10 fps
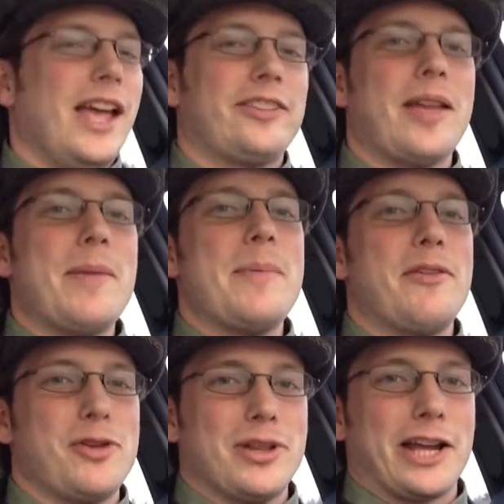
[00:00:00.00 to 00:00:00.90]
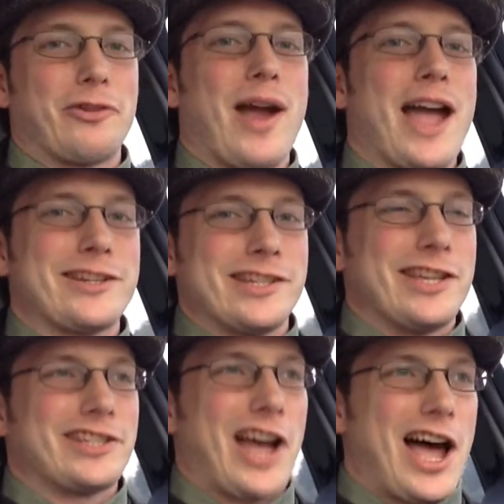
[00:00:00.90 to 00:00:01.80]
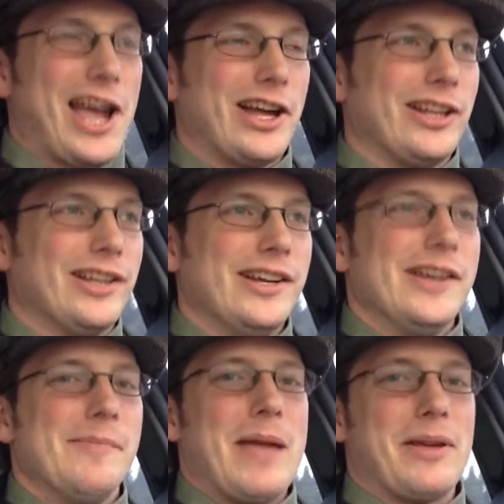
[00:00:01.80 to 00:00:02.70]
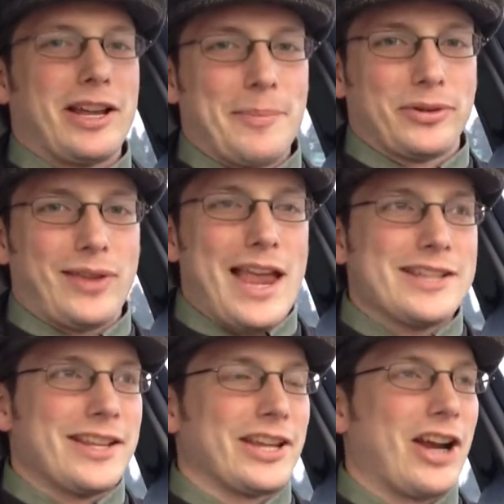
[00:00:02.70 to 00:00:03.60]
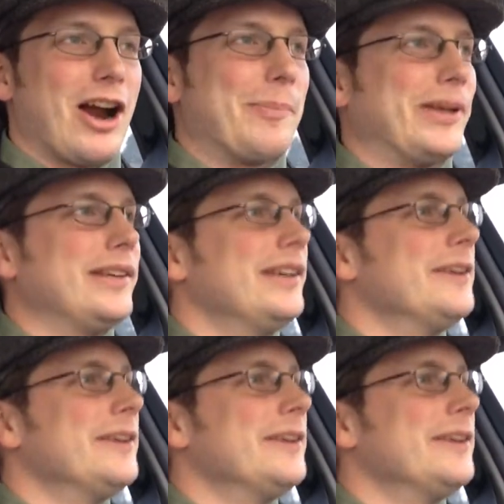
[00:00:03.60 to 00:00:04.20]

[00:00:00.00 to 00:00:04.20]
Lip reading: Except maybe a few like cracks in the tile, maybe a couple stains on the carpet.